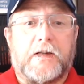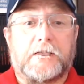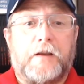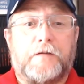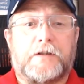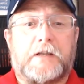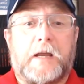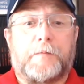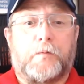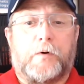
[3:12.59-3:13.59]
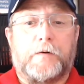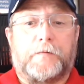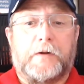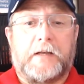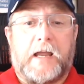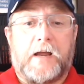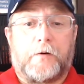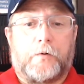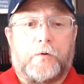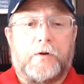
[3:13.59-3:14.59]
and you've stepped one foot
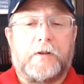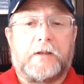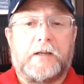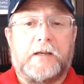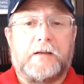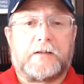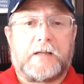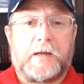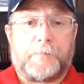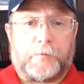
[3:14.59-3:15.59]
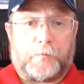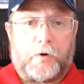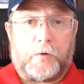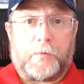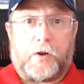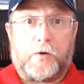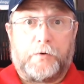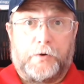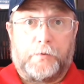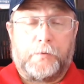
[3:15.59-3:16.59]
down on the step rung below
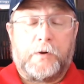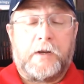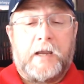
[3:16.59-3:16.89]
you,